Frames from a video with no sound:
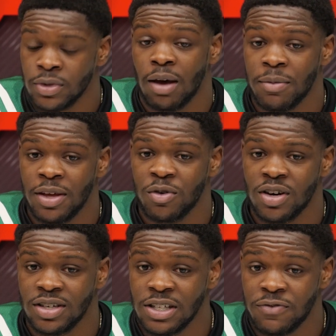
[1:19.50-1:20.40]
I mean,
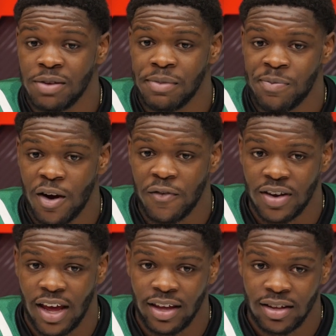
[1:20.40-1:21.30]
well, this fit me perfect.
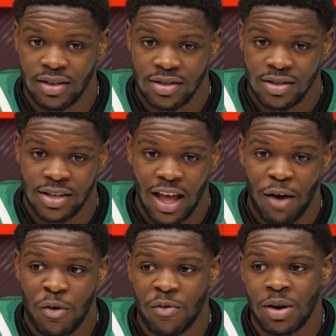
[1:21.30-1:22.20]
Like, I
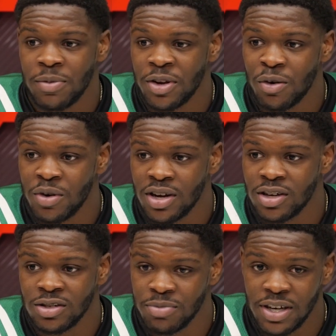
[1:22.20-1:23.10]
wouldn't want to be nowhere
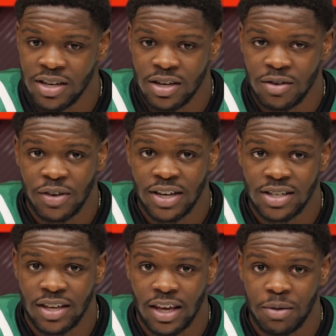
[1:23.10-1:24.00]
else but here when
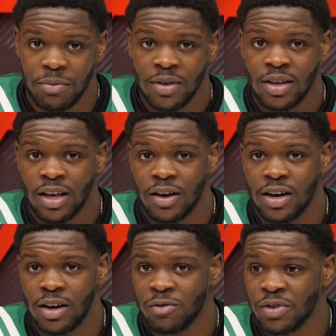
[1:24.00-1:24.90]
this scheme.
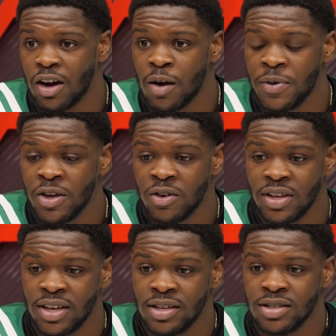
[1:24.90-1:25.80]
With the RPO
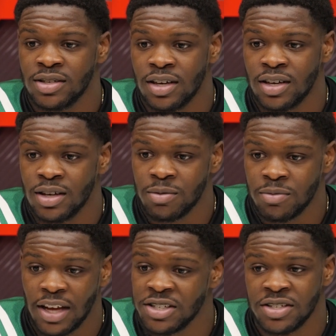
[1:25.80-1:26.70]
things,
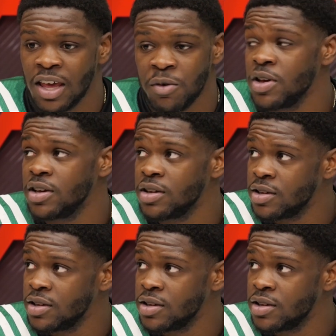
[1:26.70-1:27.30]
I just can't wait.